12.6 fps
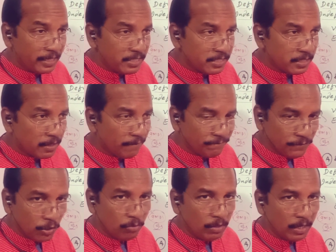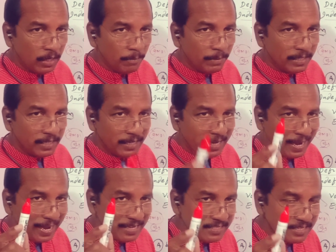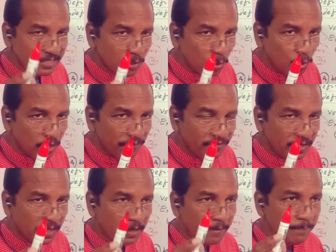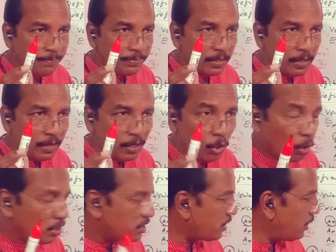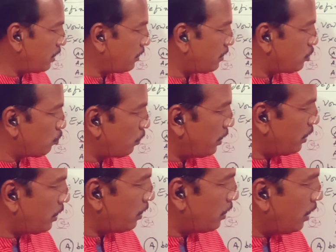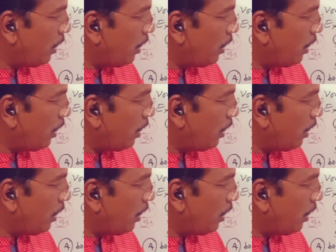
is a vowel, but it has the sound of a consonant. That's why here,